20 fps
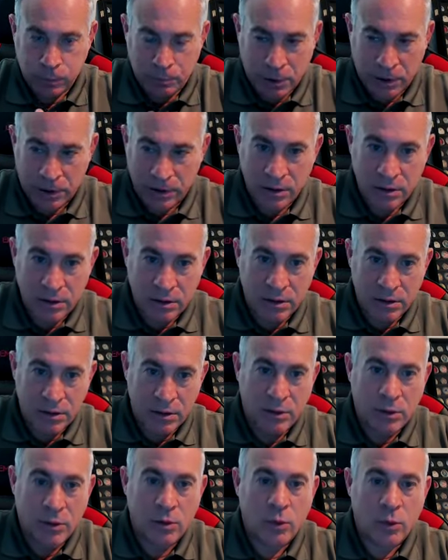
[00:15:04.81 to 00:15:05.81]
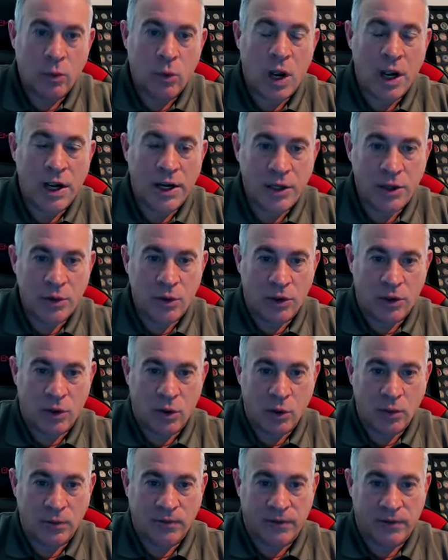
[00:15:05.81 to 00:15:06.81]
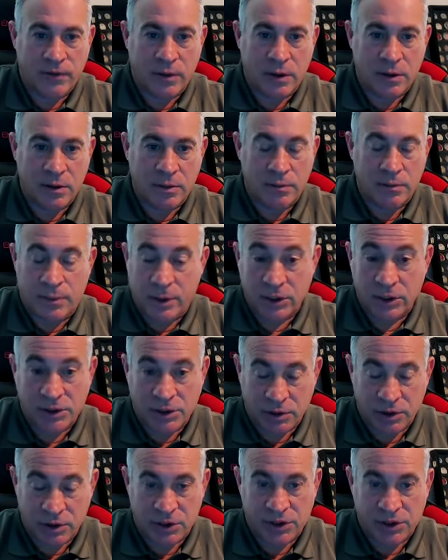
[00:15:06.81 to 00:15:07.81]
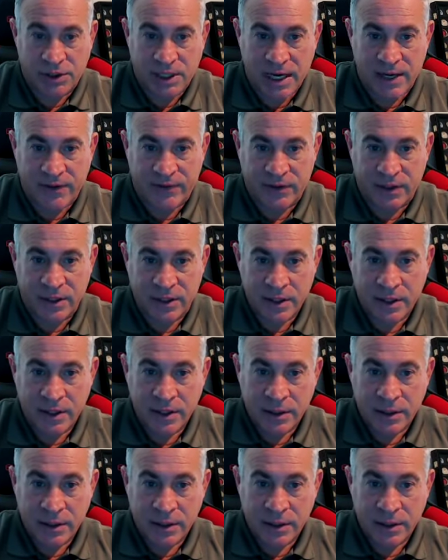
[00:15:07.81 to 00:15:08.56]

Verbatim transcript: but why are you on hold for uh, because they're understaffed